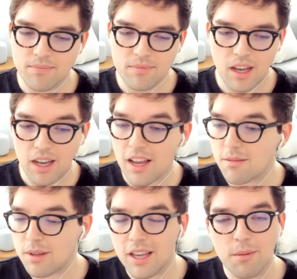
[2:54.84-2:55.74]

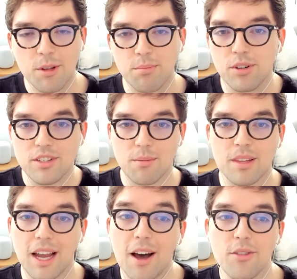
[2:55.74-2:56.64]
again, being able to put
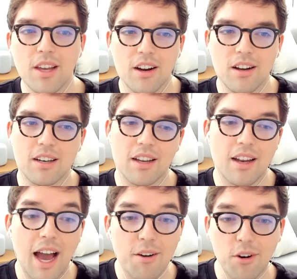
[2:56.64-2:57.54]
something out there
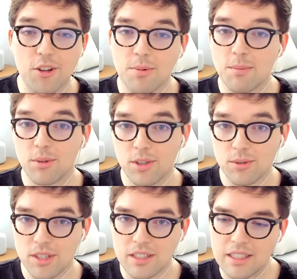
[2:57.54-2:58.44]
and have other people
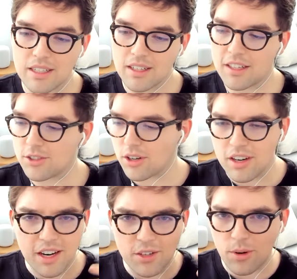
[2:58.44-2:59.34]
use it and turn
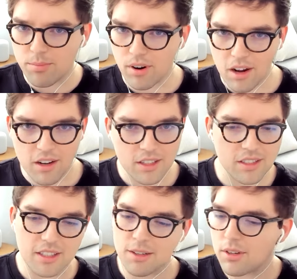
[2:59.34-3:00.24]
it into a product
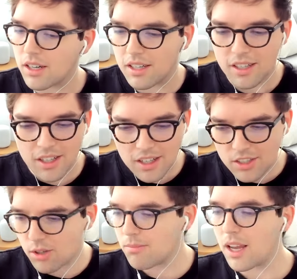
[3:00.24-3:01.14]
and give it a
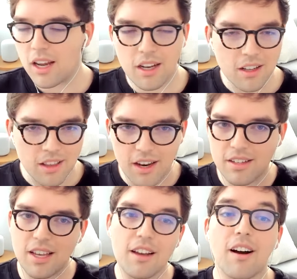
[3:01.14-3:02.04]
domain and let
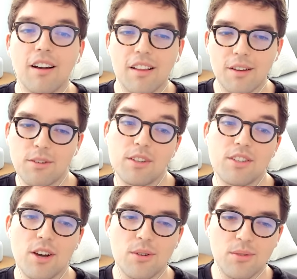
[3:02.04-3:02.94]
it take on a life of
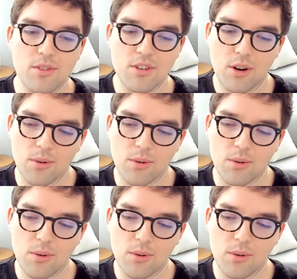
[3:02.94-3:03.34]
its own. So